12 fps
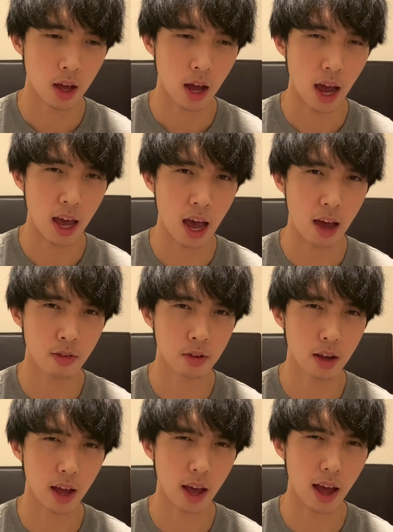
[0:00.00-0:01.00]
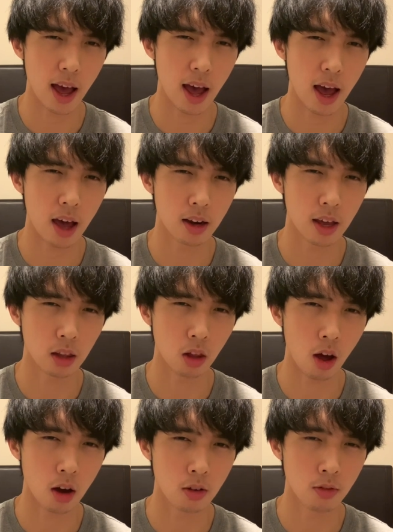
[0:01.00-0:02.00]
I haven't had a
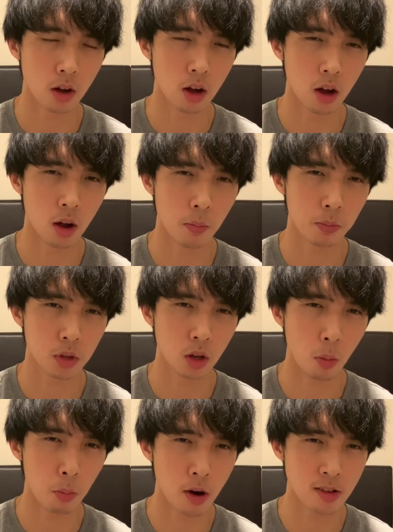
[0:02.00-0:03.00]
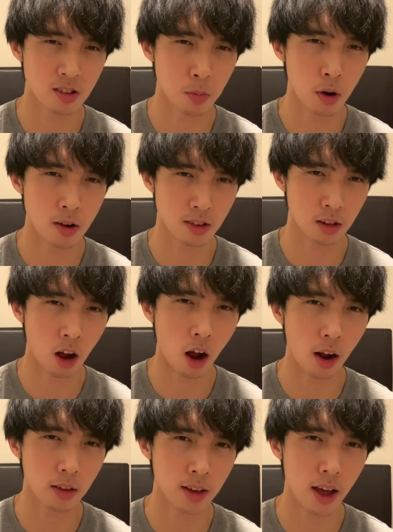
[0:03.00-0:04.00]
lot of, uh, you know, person-to-person
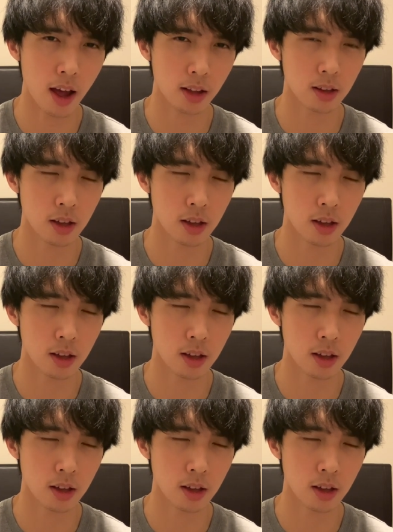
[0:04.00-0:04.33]
contact.